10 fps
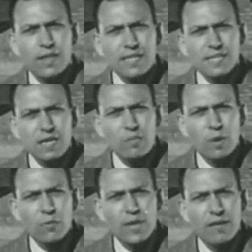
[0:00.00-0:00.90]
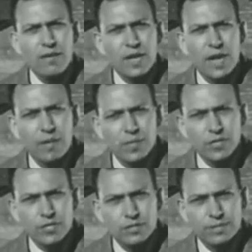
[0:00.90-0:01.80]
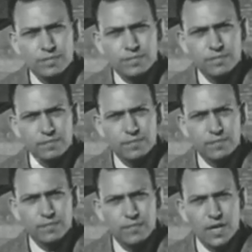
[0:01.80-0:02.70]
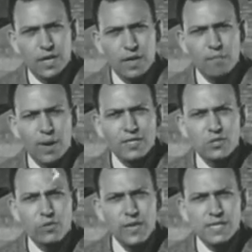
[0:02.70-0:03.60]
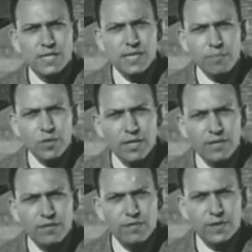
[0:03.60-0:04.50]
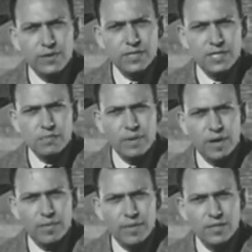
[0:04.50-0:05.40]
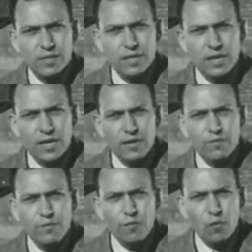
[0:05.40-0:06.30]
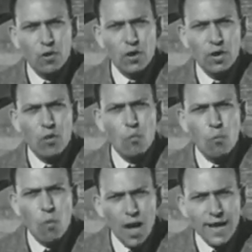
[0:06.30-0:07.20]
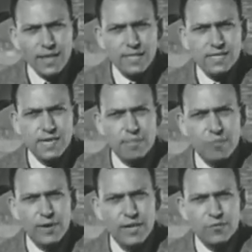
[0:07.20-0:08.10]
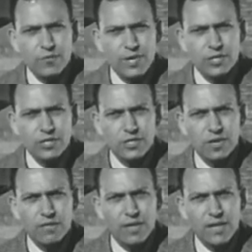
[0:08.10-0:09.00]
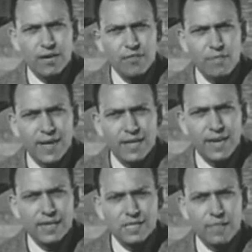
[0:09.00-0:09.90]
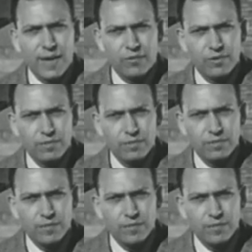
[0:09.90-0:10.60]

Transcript: Let's see what we have accomplished. By doing a simple interference experiment in 4 widely separated regions of the electromagnetic spectrum,